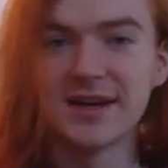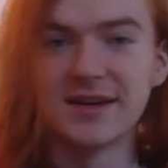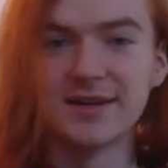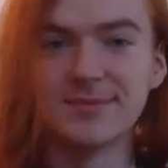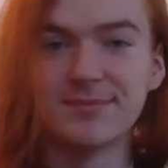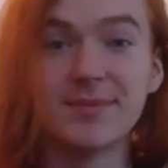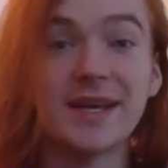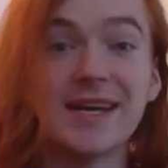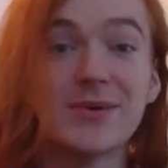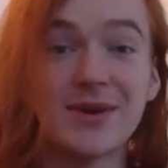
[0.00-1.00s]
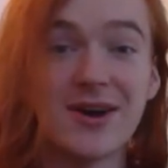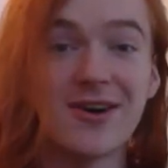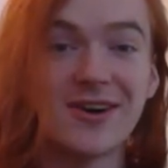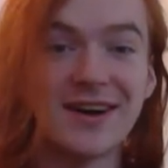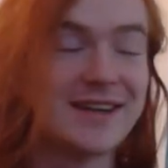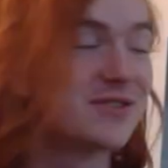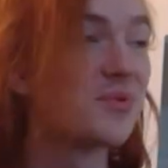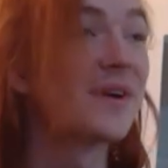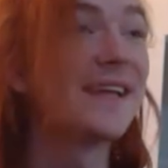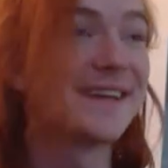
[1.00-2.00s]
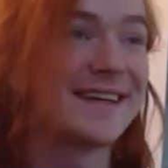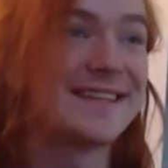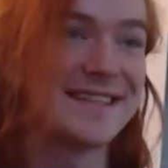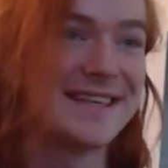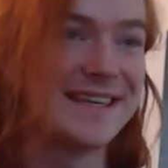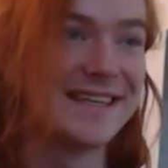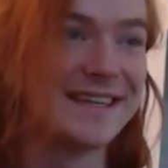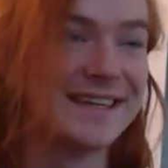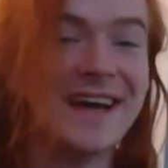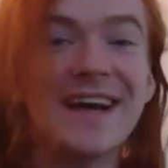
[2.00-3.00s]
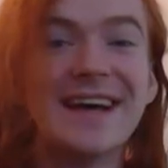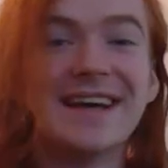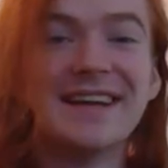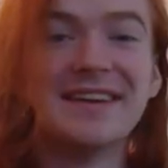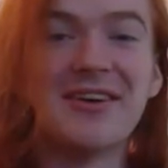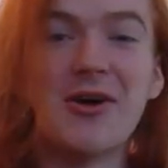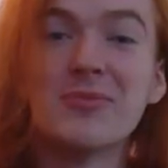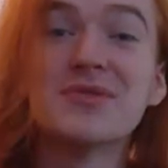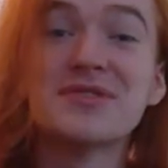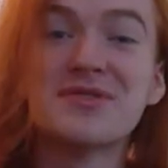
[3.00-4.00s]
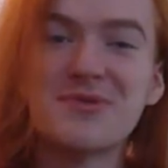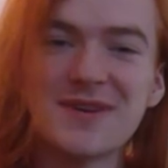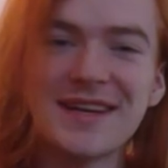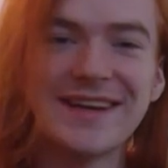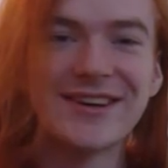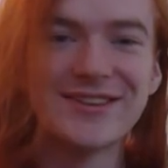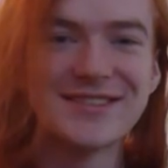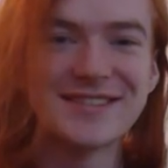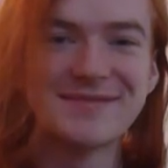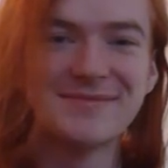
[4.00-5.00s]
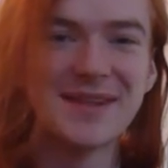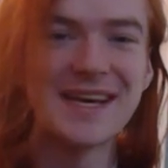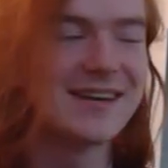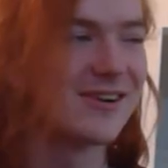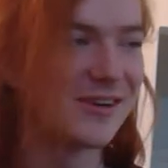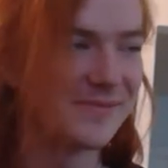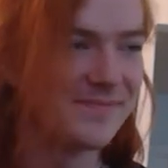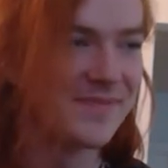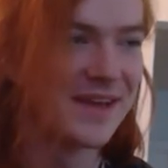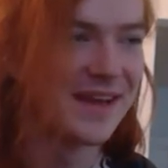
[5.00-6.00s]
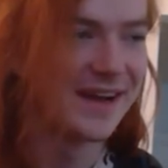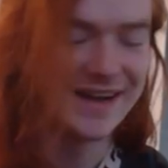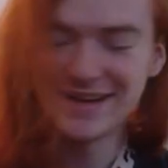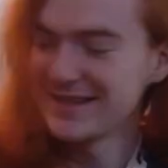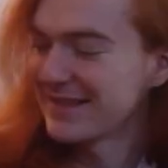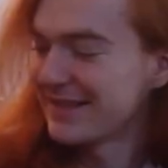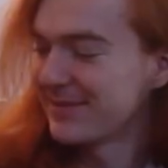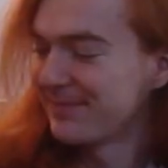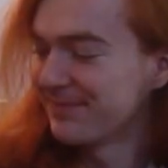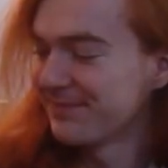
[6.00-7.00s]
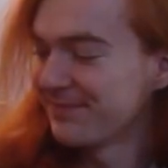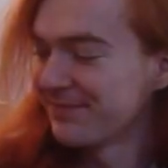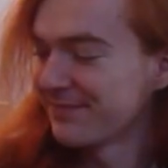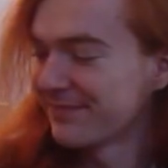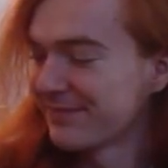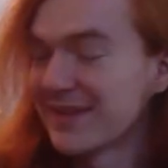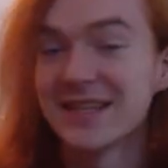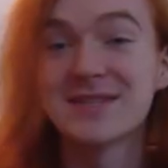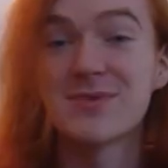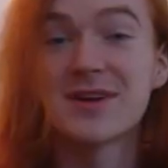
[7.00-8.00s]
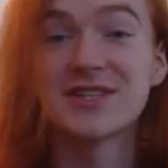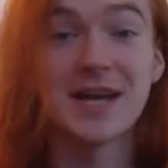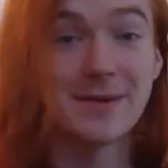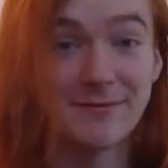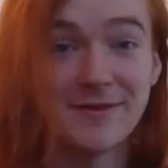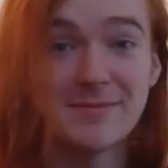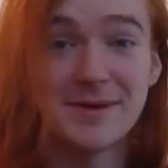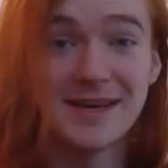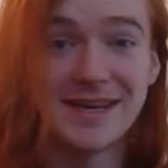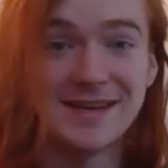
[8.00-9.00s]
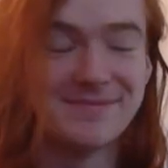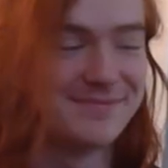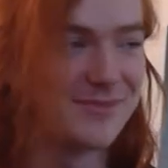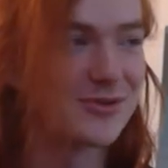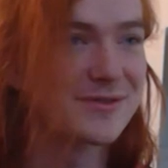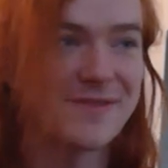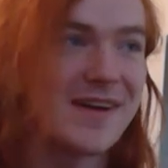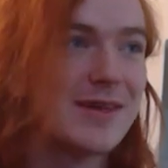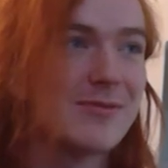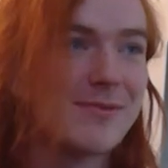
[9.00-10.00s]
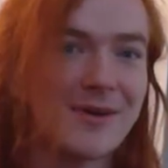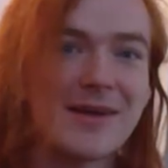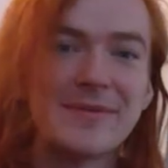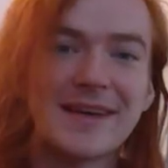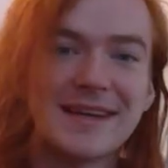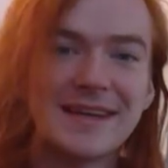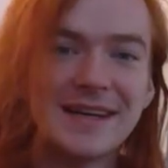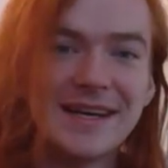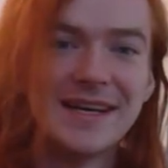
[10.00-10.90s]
Um, but here we are in 2019, almost 20 years later, and um, let's watch MVP, Most Valuable Primate.